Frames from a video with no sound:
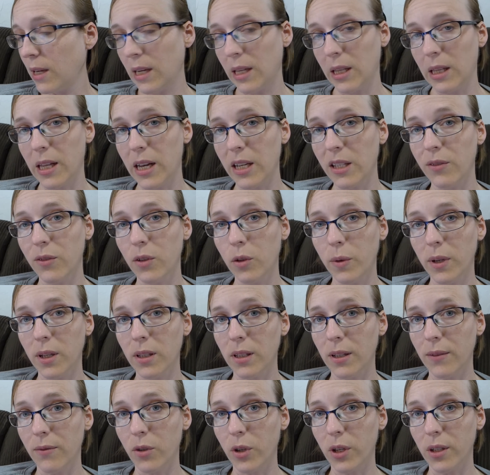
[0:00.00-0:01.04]
In the last few
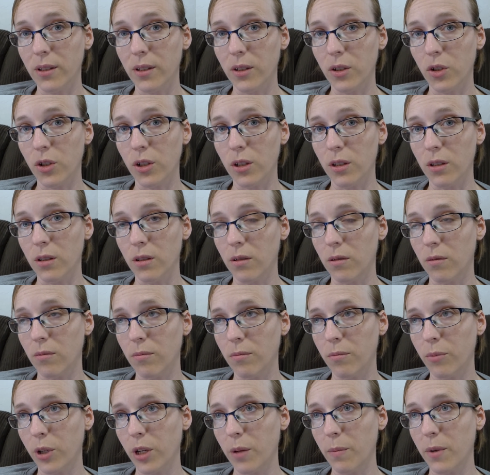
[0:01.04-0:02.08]
weeks, I've transitioned
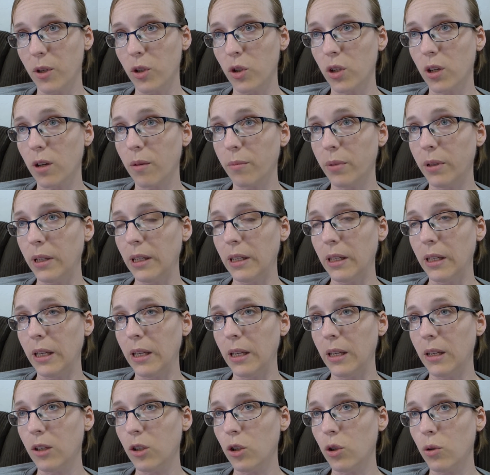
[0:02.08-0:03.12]
pretty much
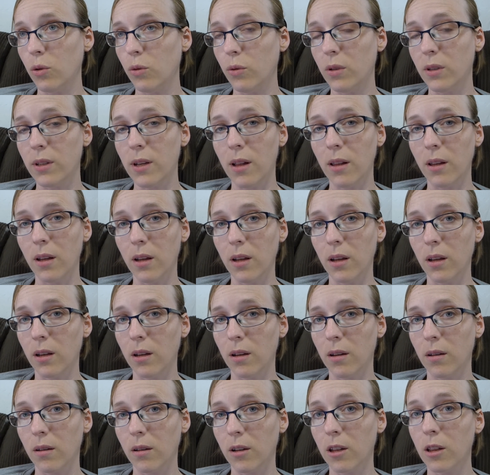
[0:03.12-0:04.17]
completely to selling
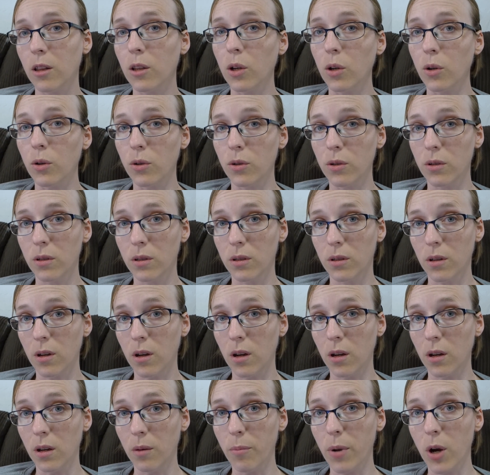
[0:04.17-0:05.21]
clothes
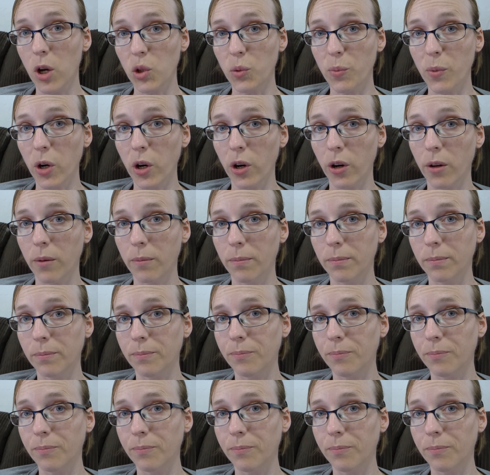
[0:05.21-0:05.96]
on Poshmark.